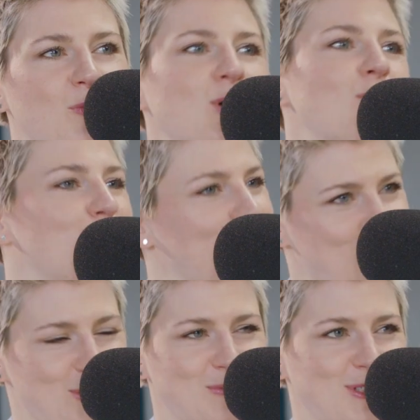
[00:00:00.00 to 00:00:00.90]
Well,
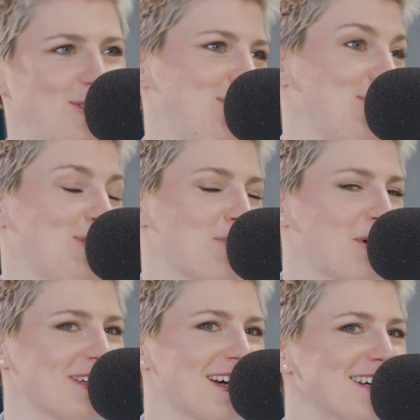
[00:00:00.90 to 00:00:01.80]
welcome to the
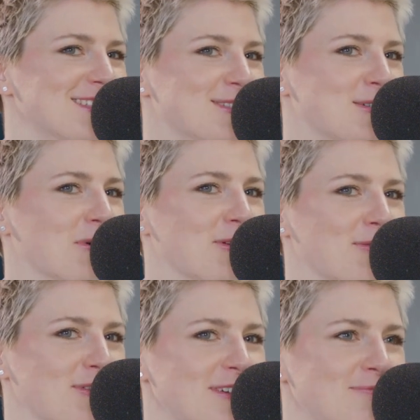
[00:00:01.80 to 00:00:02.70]
podcast to both
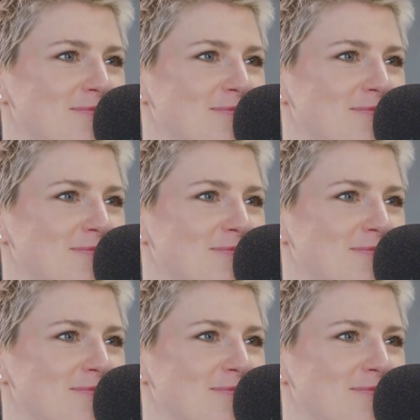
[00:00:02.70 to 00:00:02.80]
of you.